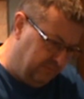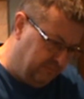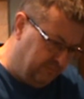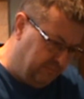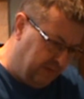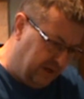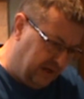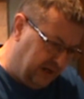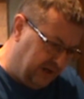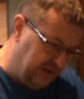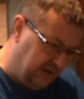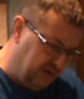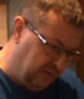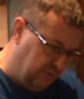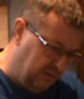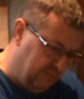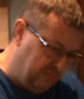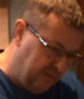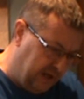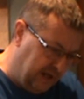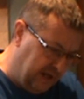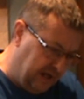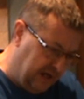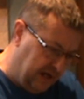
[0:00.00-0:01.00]
by doing
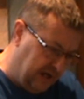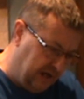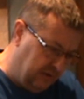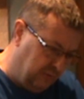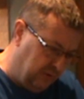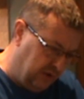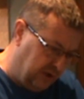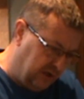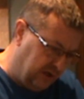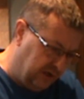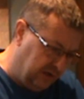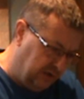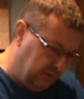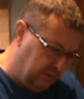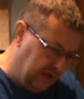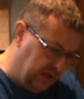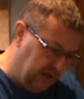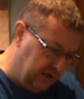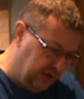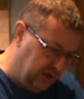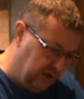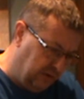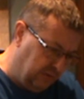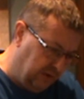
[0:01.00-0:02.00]
my artwork in the
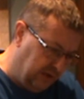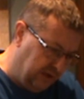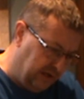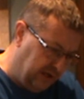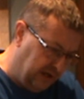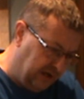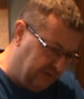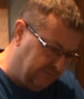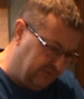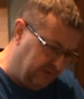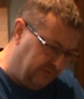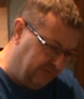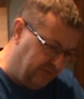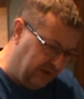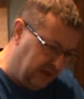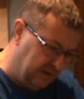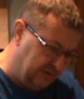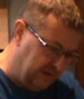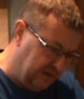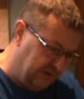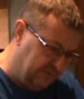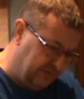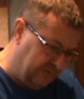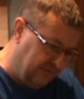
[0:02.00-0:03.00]
way I do it, that I've
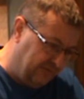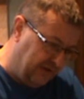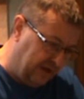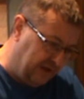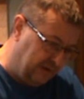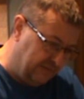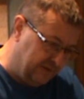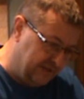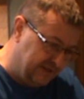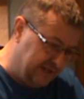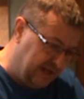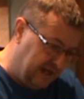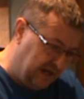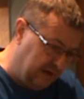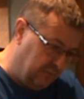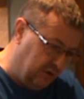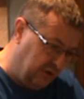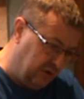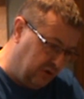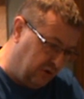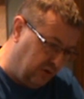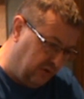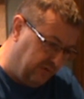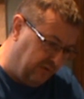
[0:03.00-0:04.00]
developed this
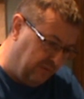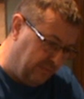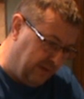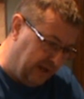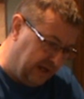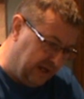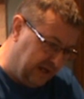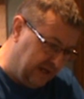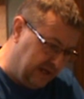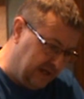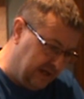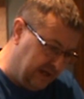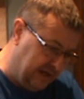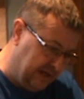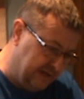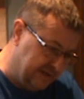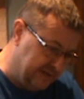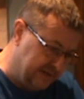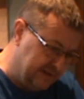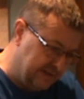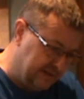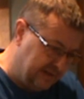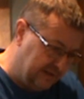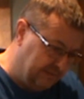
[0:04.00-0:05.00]
artwork over many
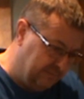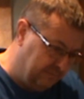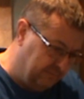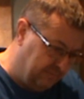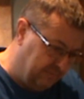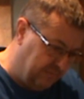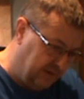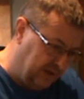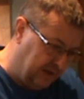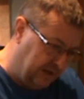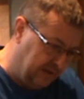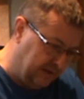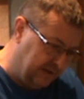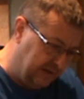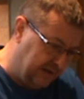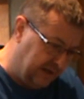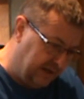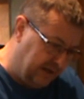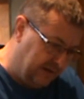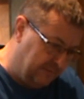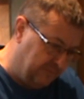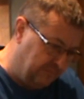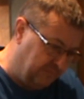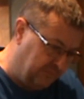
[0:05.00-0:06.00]
years, and
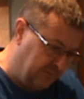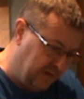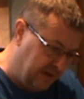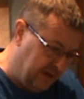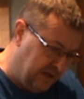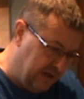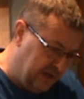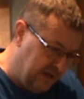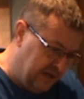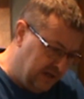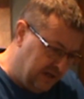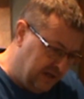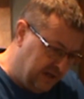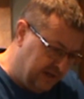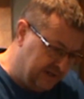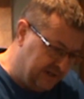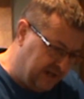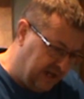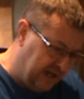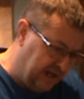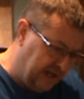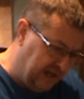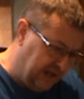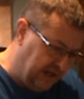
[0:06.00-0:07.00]
it's
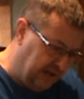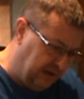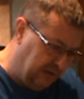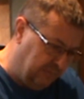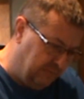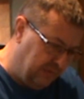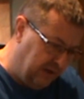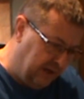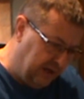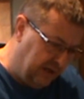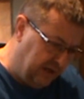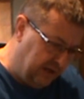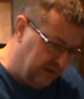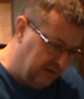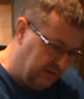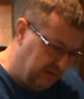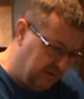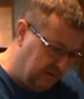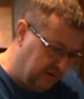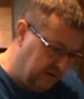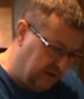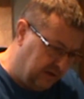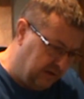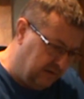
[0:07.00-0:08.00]
kind of helped me
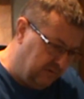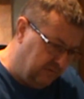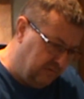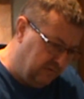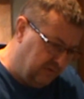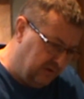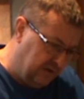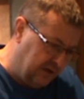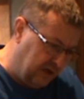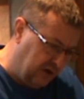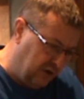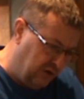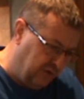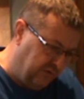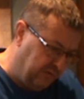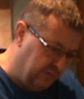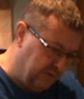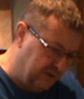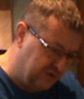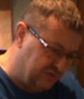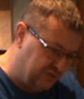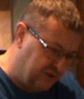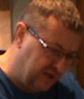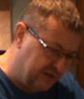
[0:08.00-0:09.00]
get over
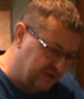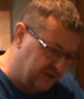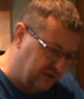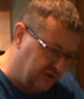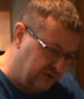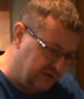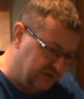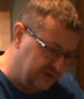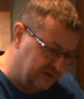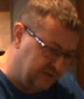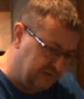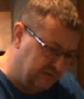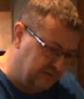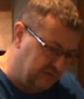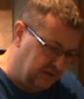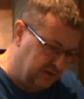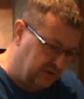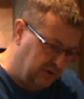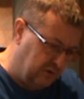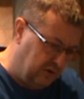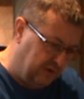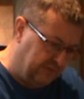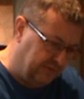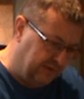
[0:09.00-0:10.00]
my stress, because I
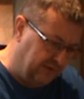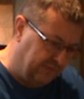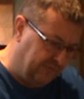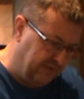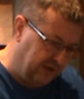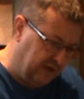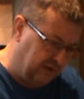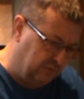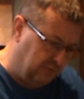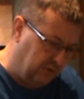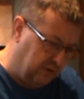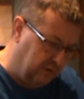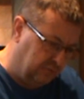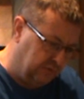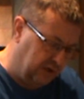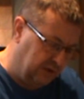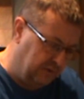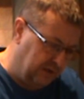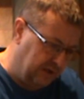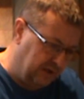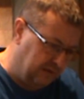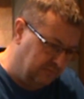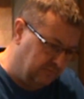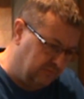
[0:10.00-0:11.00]
don't have to think what I'm
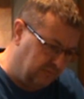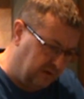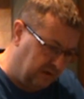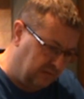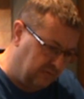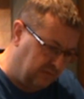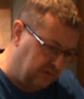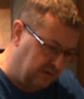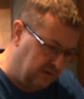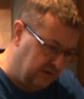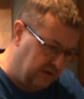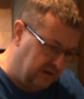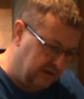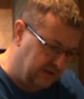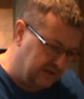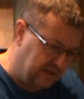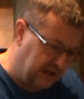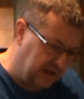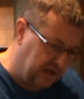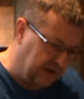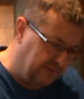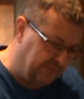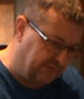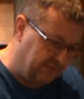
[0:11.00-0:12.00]
doing, and it's
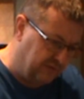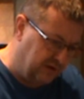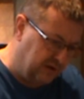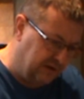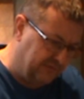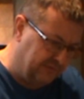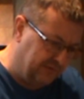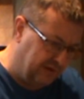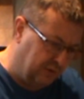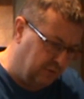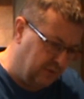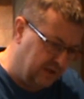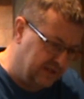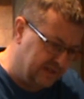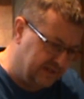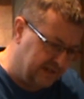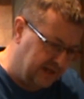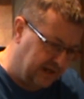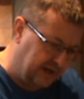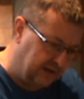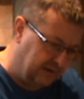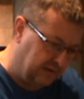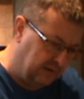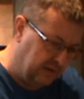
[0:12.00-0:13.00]
like a free-flowing
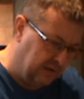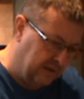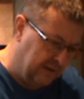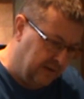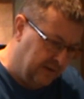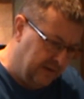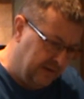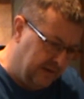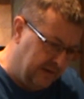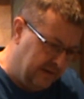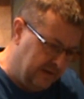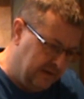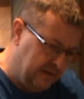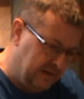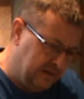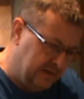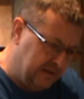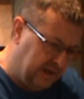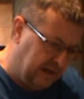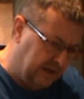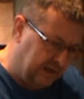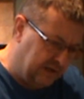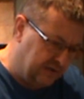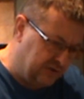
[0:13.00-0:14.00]
style,
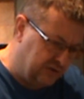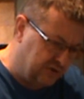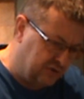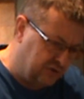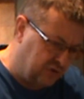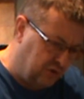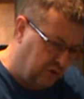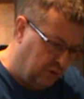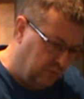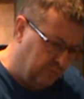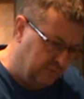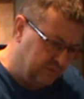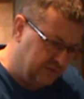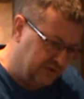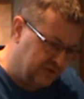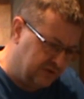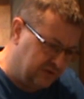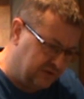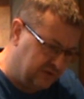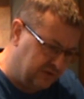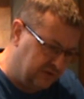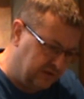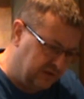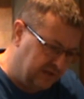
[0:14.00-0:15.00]
and it just
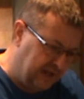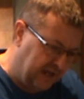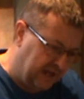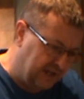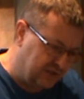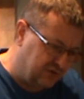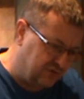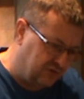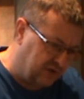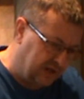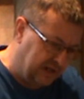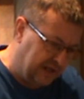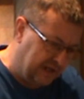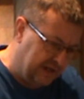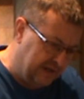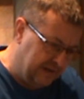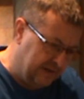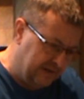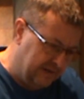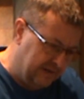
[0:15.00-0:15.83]
comes naturally